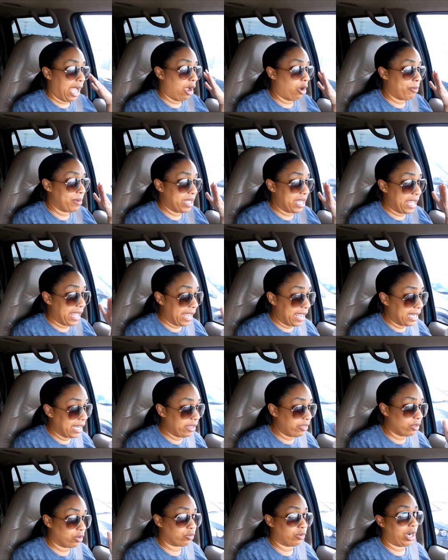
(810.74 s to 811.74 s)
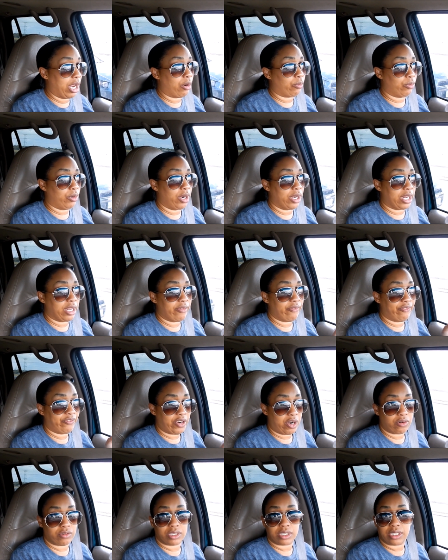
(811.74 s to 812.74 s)
I'll be hitting the ground running
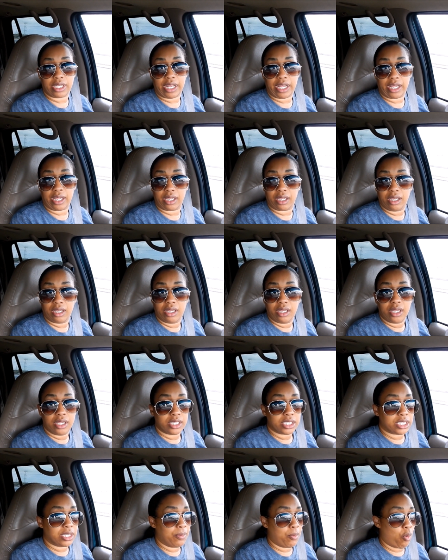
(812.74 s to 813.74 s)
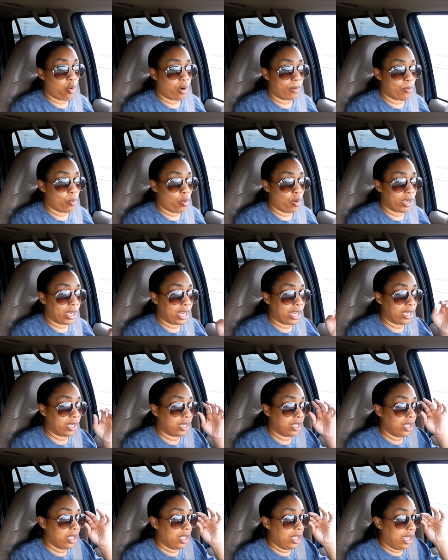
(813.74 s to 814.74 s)
first thing tomorrow
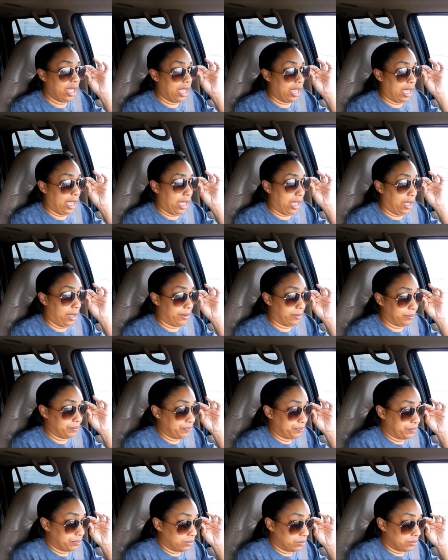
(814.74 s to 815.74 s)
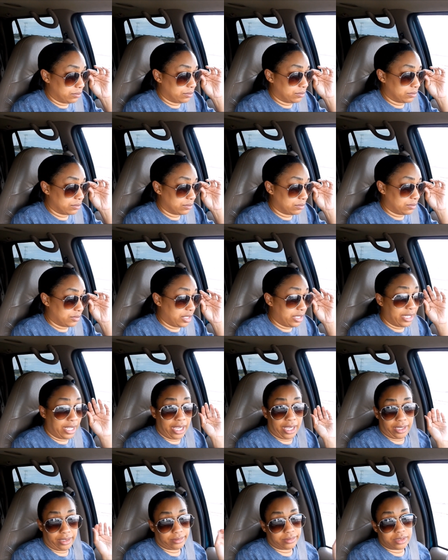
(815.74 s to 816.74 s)
morning. Um,
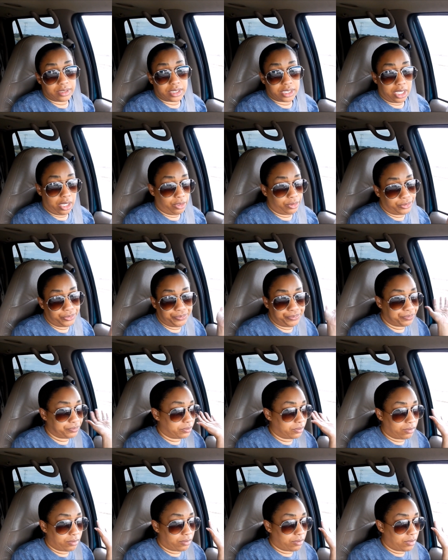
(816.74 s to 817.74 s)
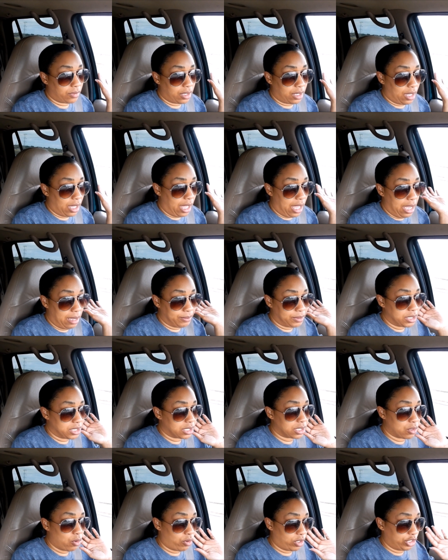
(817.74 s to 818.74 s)
yeah, so I'm
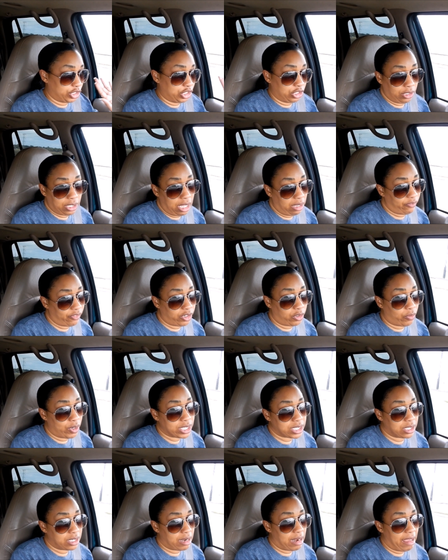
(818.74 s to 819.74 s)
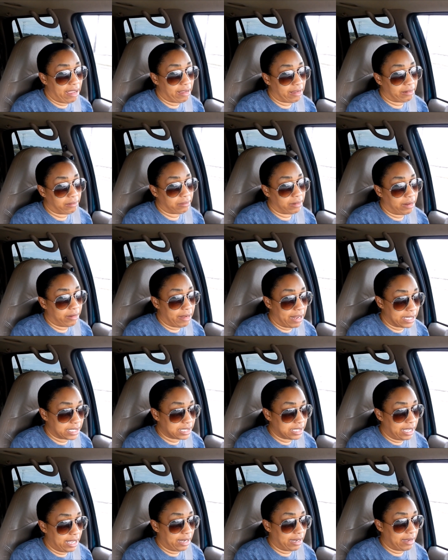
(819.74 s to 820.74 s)
just going to chill out for the rest of the night. And
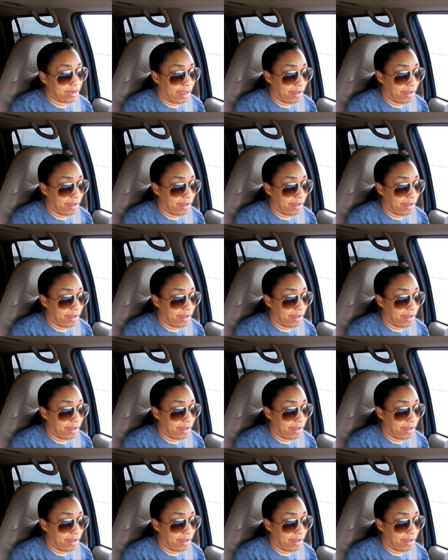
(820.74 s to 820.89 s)
that's it.